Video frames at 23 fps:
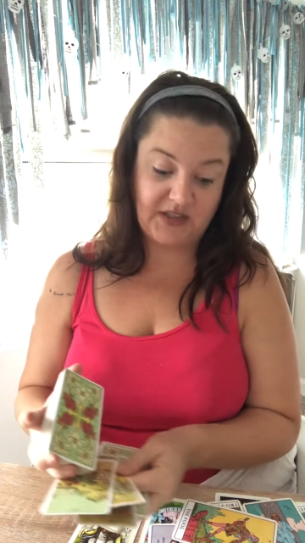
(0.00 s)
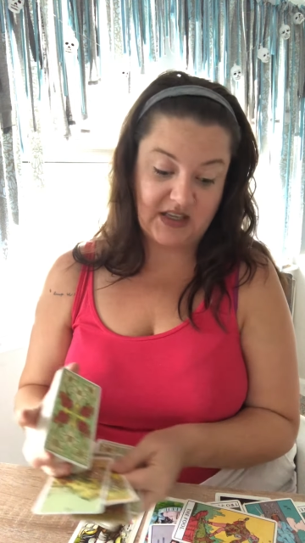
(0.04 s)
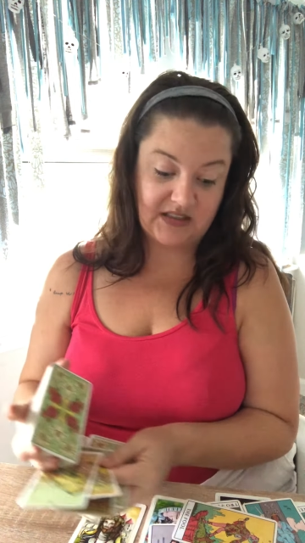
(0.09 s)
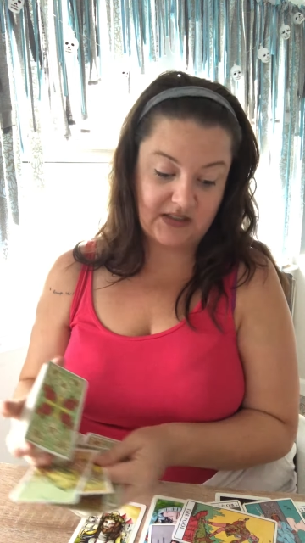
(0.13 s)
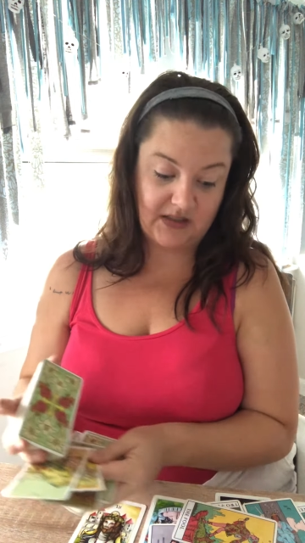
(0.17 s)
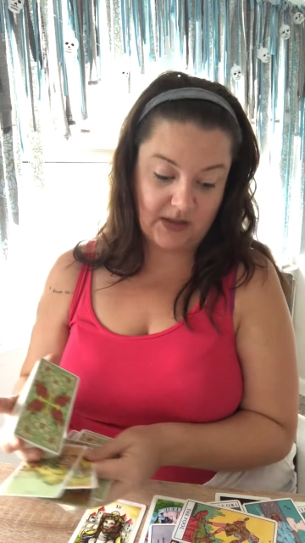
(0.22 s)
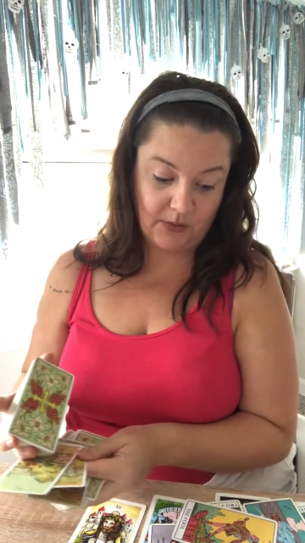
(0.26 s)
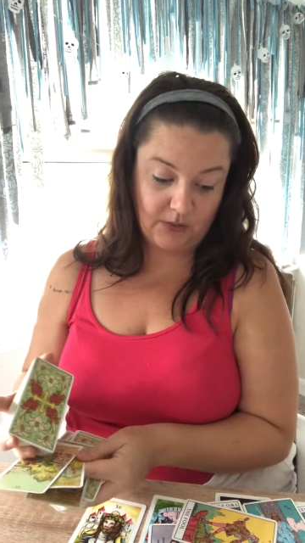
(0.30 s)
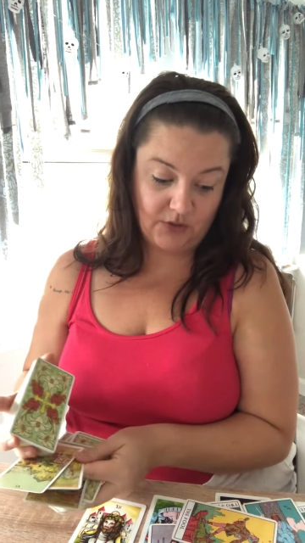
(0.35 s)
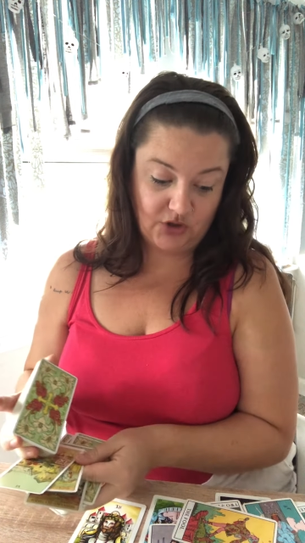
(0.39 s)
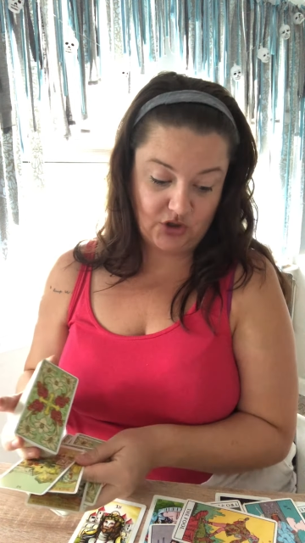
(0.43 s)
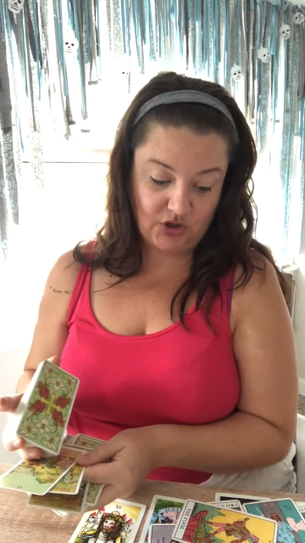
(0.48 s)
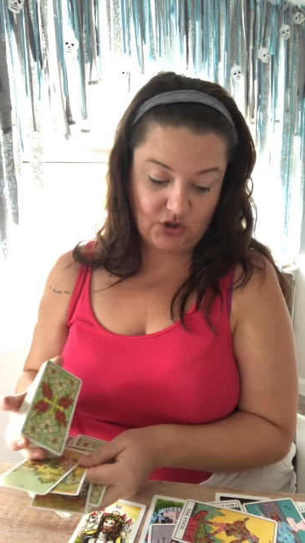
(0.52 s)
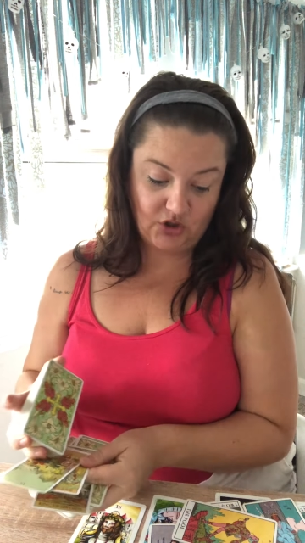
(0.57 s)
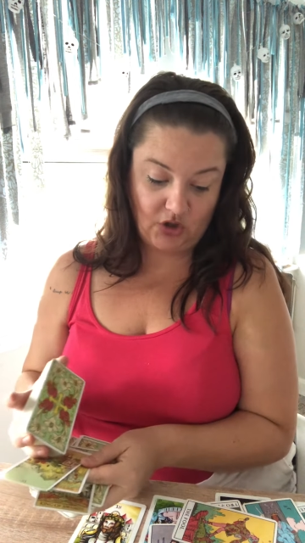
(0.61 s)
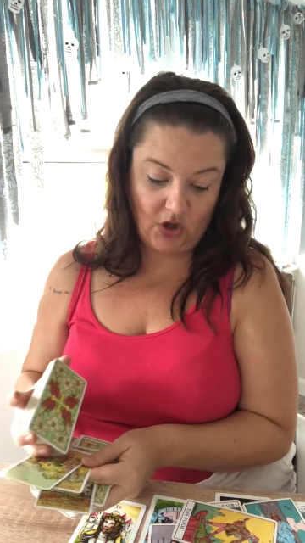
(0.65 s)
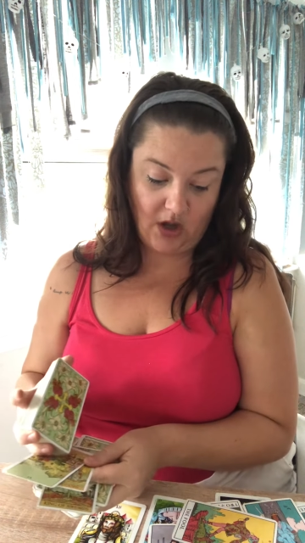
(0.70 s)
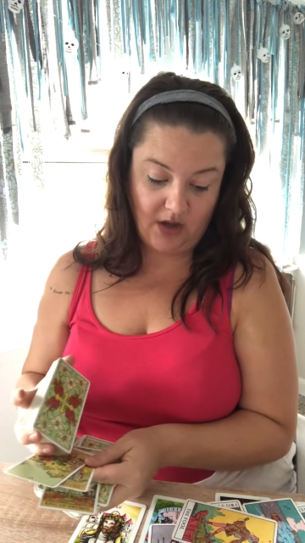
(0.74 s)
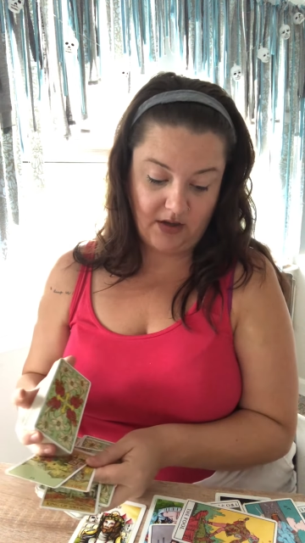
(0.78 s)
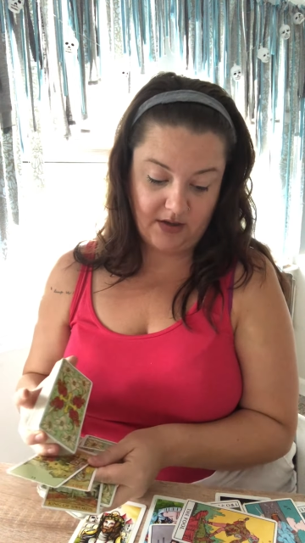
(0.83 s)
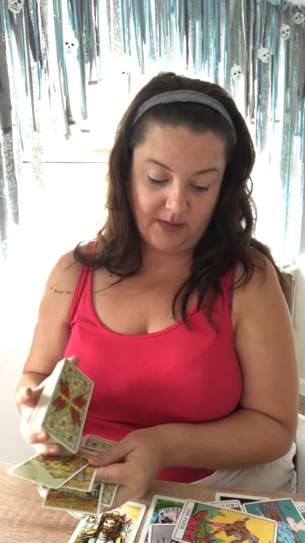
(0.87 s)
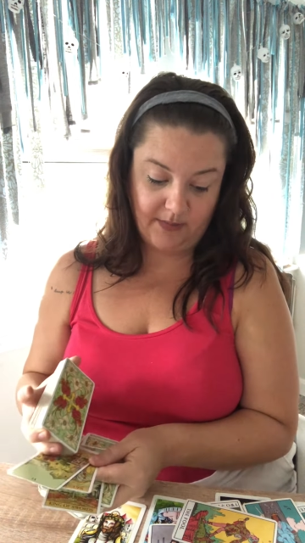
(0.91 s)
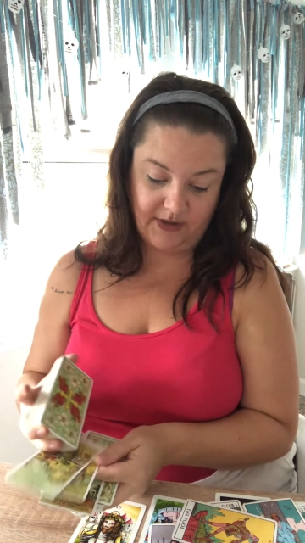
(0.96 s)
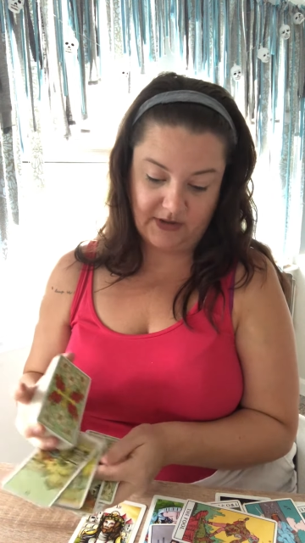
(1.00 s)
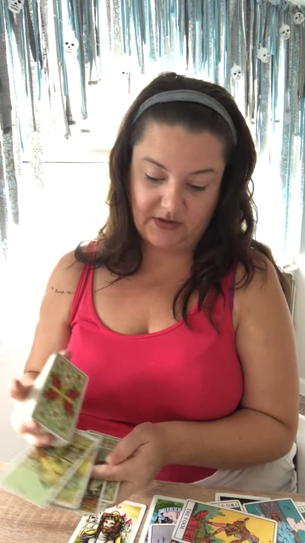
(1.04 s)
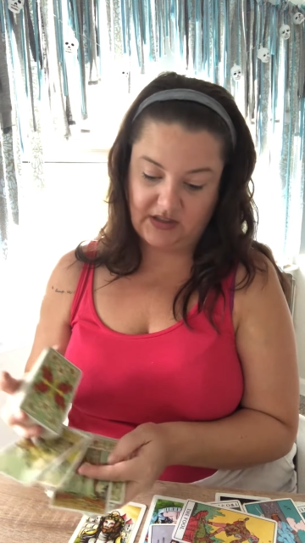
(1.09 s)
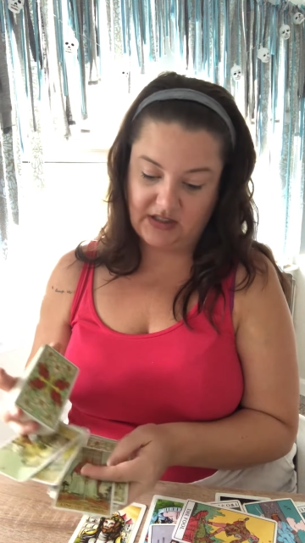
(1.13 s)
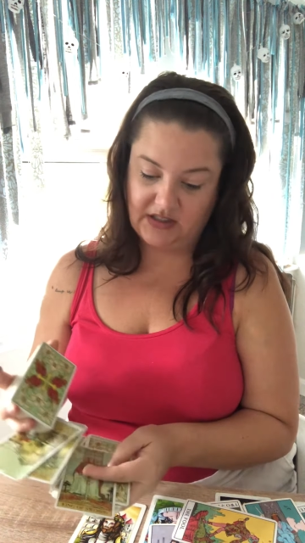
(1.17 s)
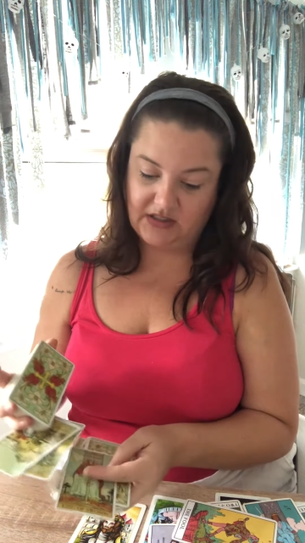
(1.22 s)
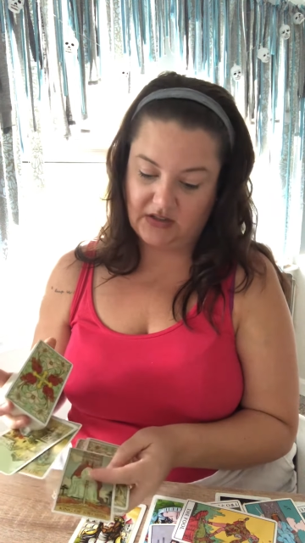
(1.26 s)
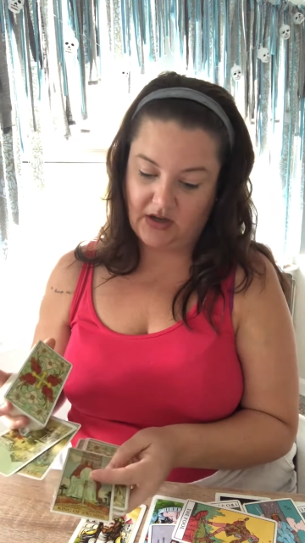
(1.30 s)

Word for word: as I was just talking about these